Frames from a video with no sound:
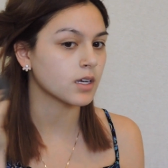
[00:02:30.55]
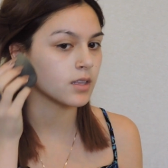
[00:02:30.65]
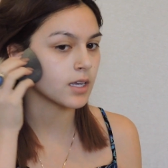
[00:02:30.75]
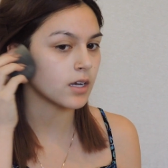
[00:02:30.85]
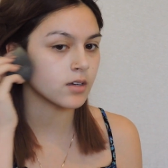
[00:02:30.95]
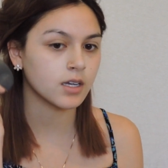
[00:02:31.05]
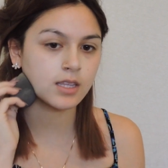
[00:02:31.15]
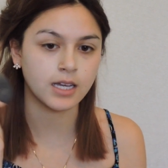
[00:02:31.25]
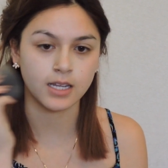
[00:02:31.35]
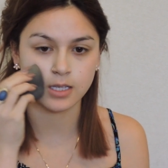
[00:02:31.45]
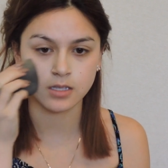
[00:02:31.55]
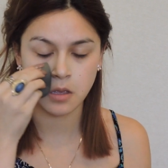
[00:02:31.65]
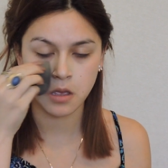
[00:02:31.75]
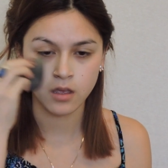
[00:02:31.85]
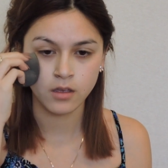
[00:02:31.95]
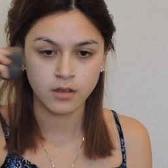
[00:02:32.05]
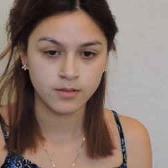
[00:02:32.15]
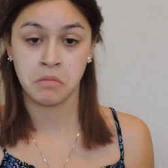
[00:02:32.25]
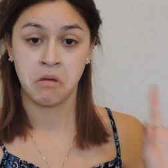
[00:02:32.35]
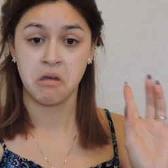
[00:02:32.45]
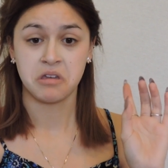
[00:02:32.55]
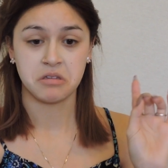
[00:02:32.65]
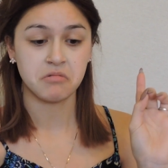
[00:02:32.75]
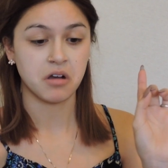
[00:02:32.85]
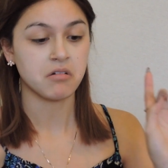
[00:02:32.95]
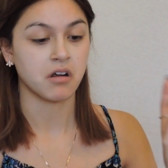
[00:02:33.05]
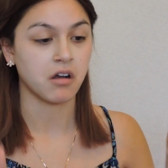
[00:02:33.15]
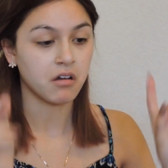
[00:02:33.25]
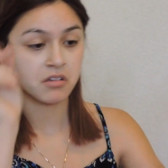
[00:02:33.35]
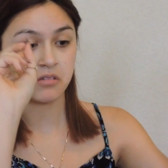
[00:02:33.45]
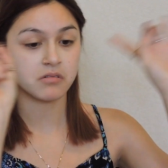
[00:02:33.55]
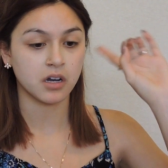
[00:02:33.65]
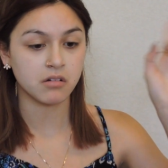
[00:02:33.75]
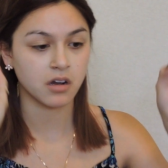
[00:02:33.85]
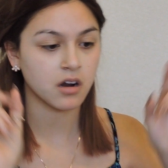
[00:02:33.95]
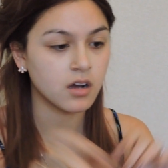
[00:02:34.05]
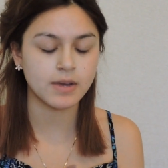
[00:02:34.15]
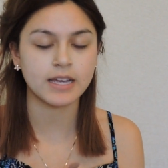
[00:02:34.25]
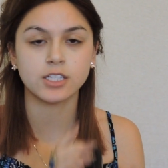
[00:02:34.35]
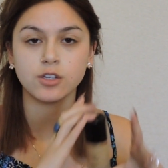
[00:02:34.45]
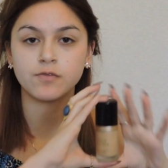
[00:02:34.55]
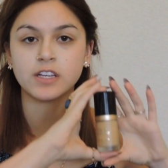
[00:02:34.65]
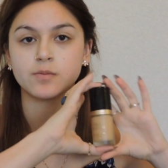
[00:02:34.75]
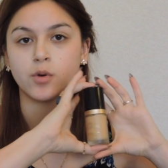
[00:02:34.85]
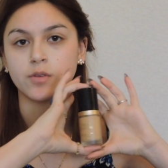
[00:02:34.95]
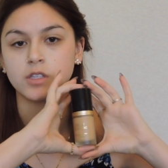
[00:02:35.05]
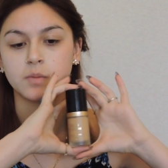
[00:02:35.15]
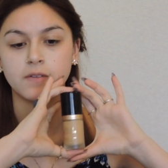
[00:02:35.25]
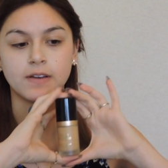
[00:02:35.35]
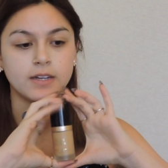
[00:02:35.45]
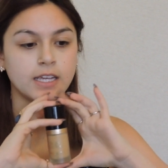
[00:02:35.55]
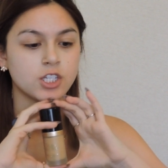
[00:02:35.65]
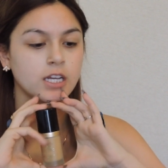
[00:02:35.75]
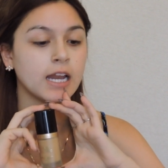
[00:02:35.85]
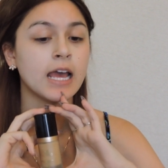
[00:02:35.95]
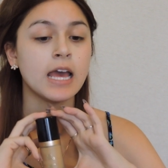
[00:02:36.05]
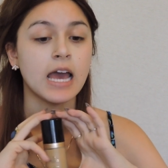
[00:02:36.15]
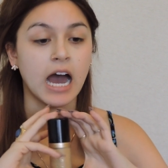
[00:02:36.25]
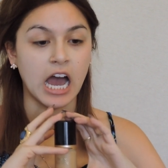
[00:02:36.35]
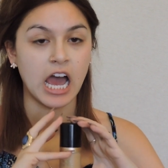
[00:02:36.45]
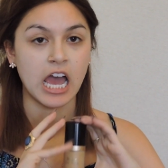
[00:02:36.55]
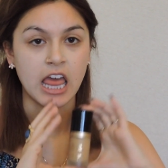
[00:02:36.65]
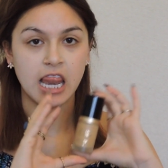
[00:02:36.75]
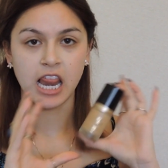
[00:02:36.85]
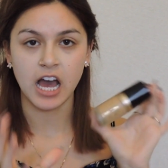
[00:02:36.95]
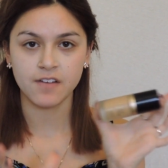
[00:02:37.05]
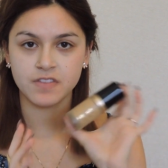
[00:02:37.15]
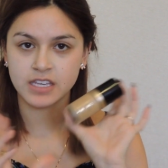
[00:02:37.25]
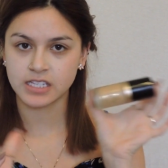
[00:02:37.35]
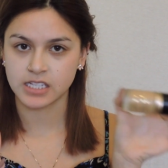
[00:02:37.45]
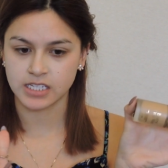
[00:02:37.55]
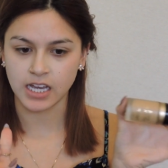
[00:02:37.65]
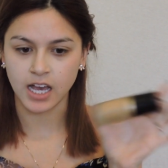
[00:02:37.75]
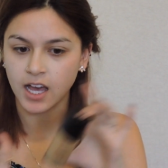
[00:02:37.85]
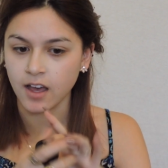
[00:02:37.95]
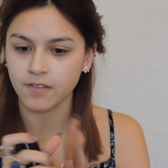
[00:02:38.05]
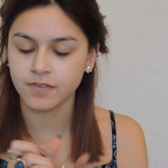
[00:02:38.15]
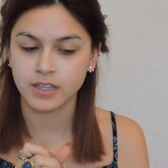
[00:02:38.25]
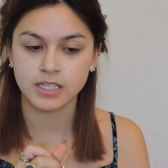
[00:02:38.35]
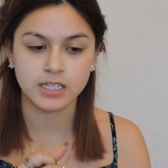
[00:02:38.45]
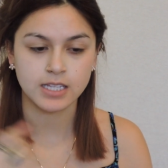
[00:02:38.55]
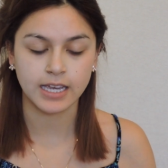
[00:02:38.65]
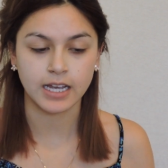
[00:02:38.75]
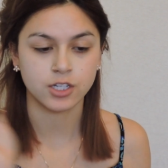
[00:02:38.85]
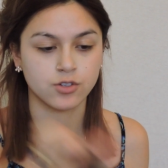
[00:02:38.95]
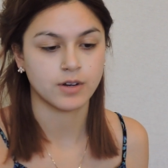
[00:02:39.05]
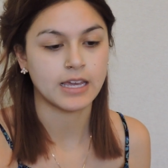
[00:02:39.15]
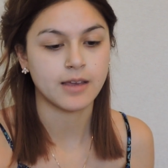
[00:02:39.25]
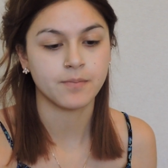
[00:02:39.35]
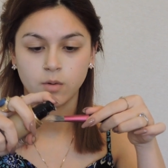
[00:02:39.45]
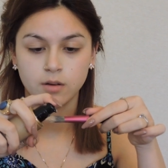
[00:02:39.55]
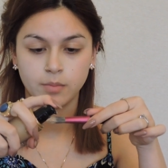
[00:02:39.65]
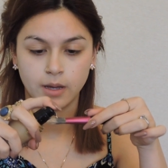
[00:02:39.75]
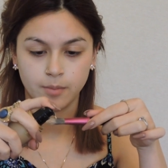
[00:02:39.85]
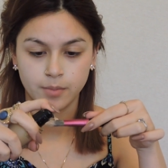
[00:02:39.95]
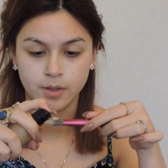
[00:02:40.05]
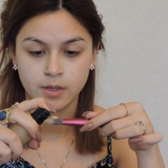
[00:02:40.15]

look how good that is. You go, girl. You go, girl. My Too Faced Born This Way foundation. I love this stuff. This is like a dream. One pump